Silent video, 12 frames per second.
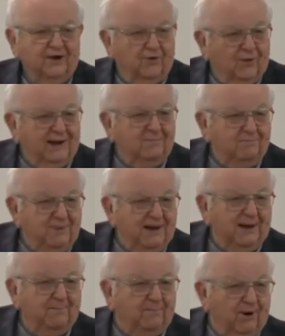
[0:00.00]
Great,
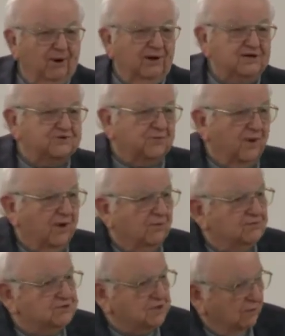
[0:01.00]
big, burly,
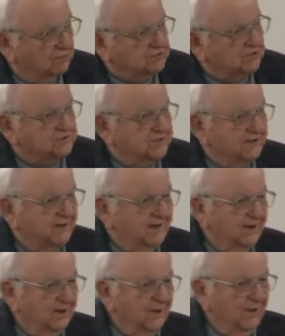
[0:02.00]
strong soldiers
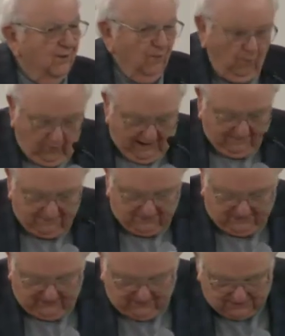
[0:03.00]
wept till there